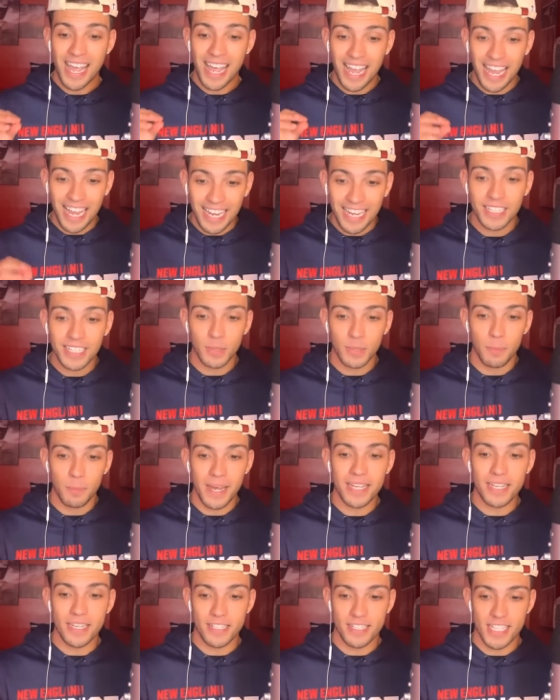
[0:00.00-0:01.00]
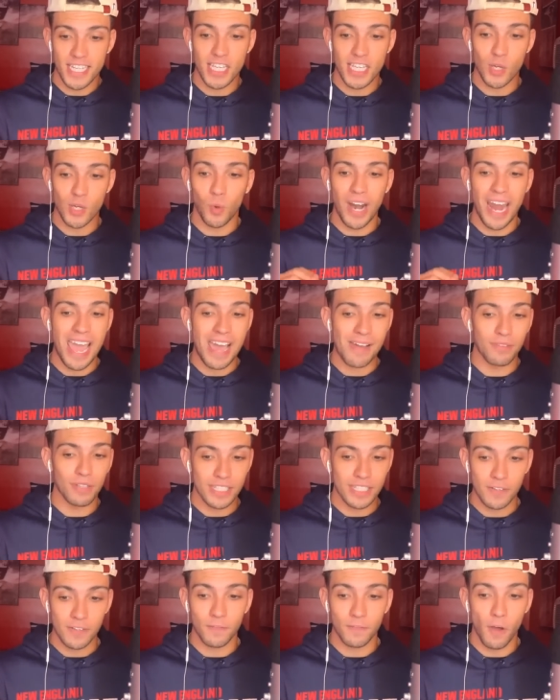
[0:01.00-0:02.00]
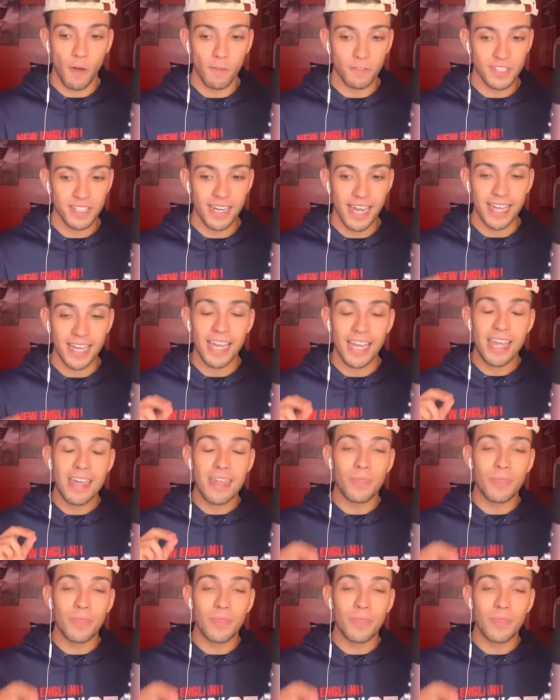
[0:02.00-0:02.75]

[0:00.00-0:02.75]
and Mike Gesicki were heavily involved today.